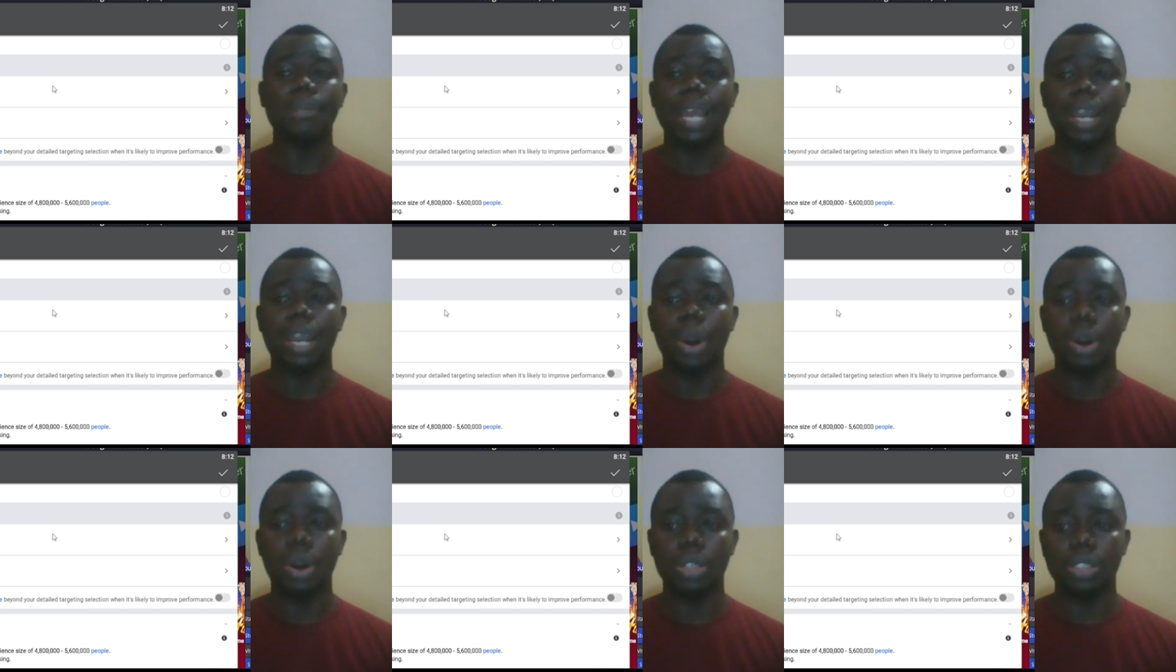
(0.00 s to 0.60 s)
my
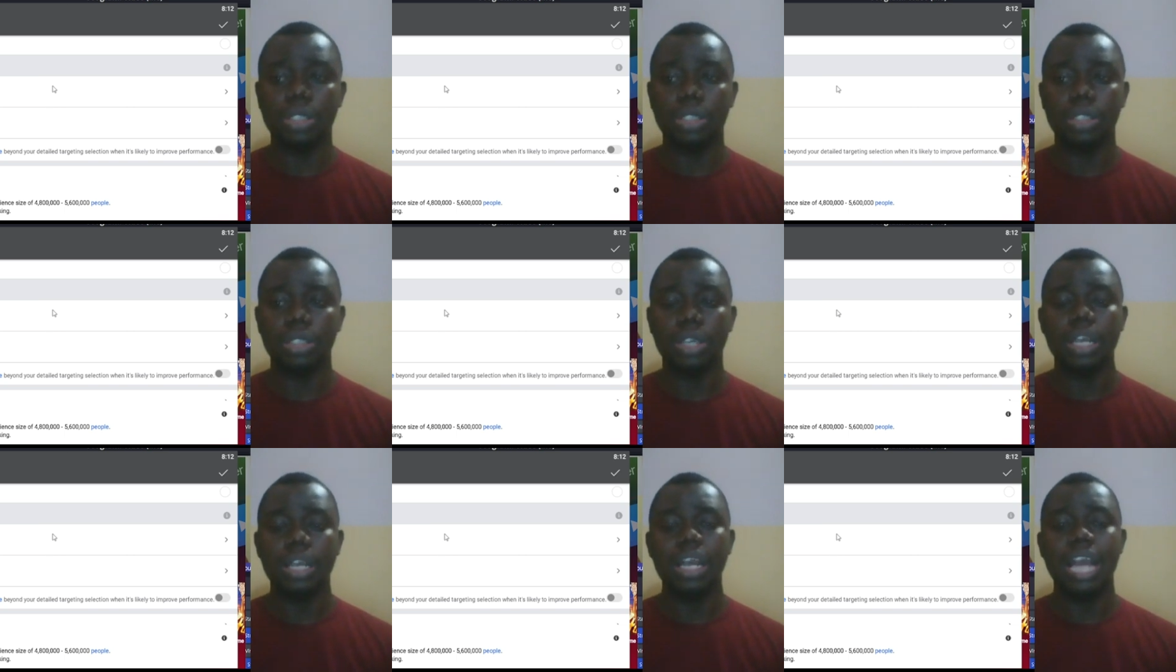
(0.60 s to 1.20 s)
course.
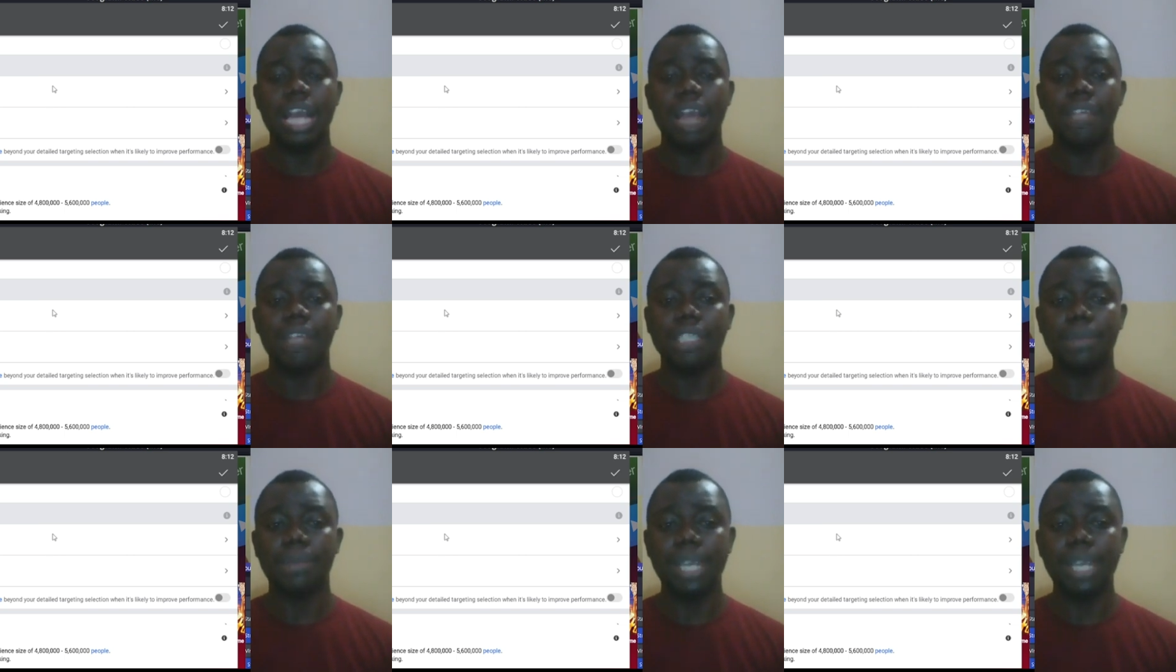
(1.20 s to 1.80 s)
I've
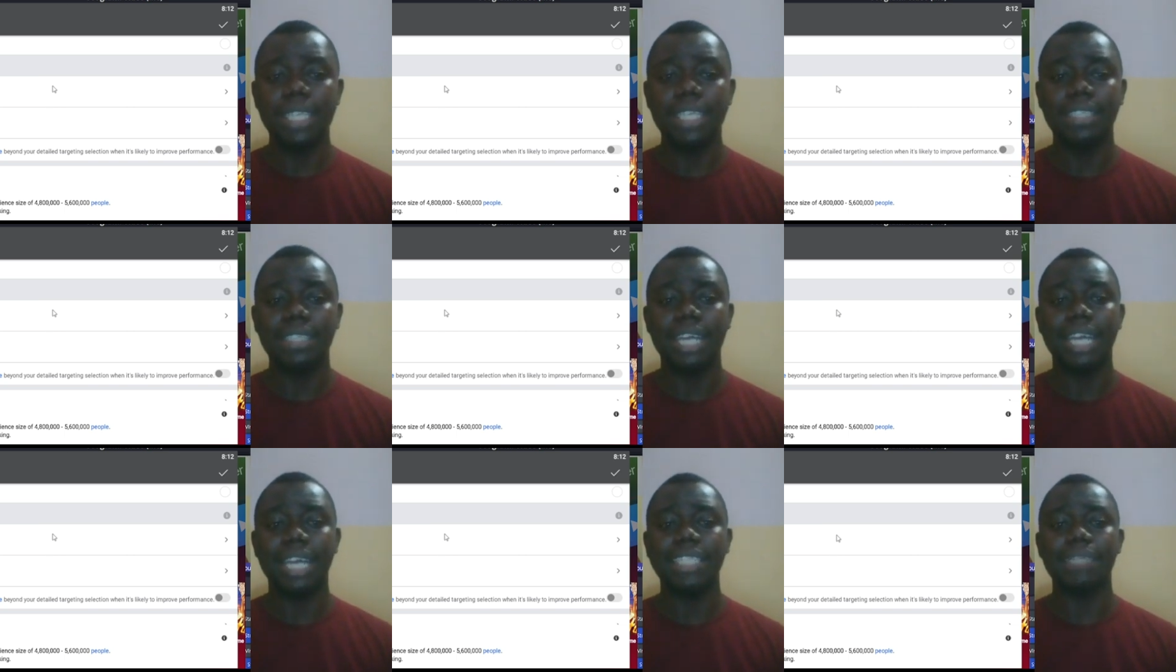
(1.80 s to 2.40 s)
explained detail
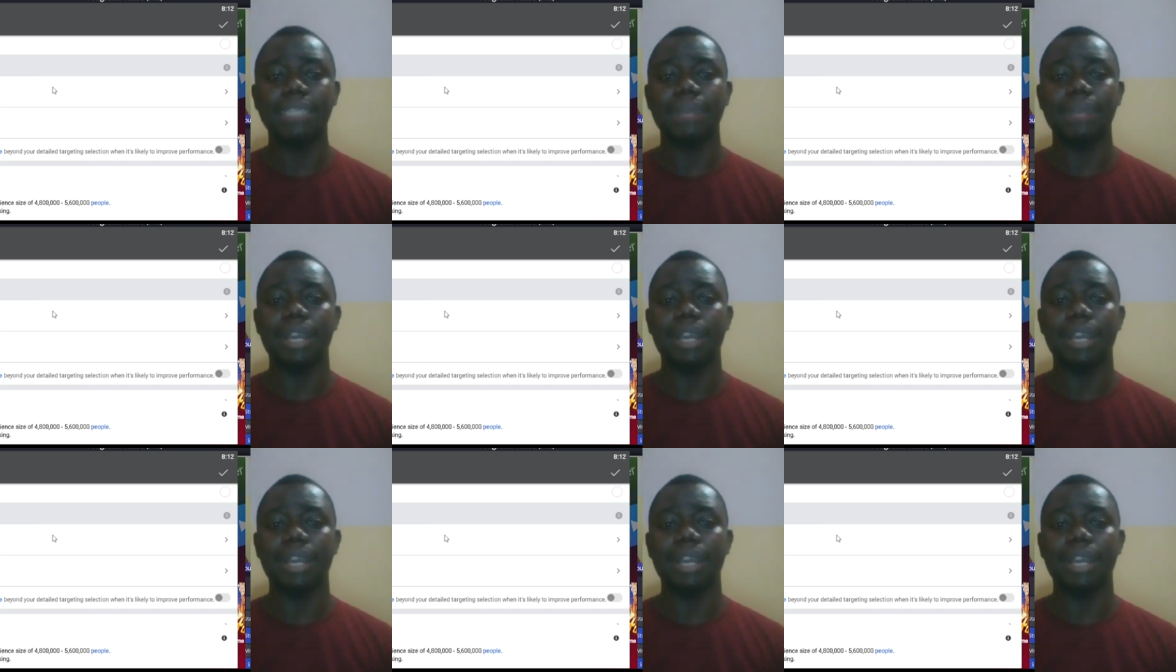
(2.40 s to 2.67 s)
targeting in my